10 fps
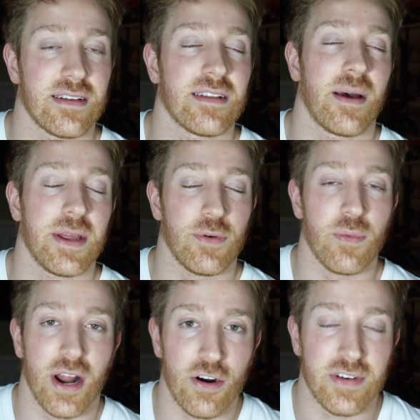I mean, we
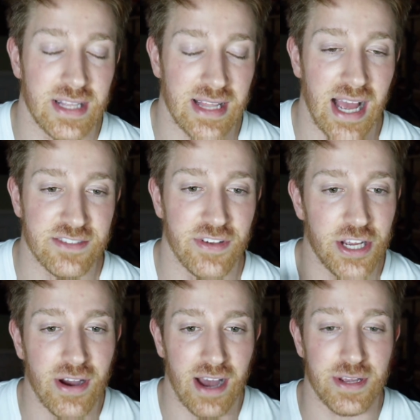went over in the last
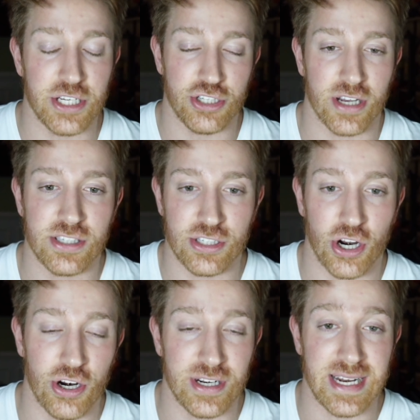video how he just
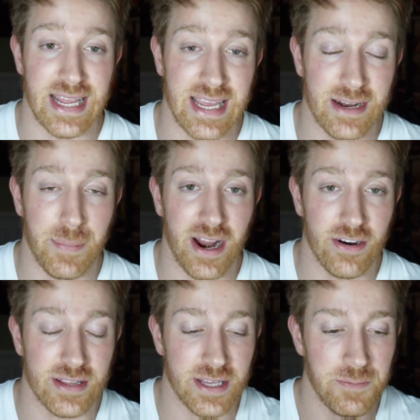turned it in
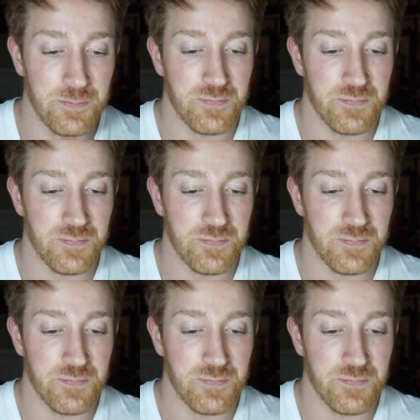apparently.